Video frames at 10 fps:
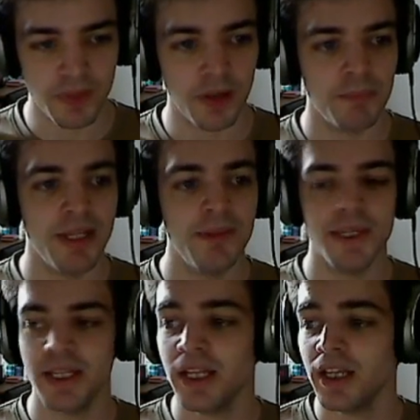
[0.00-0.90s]

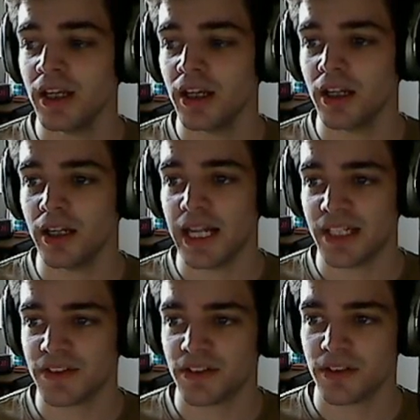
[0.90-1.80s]
maybe
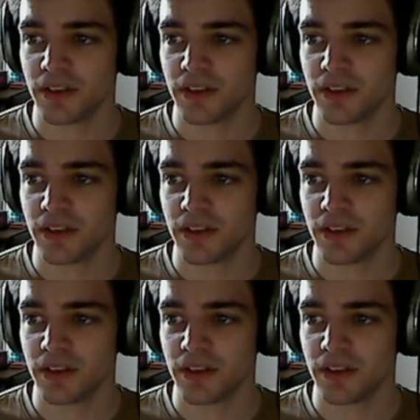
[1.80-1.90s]
less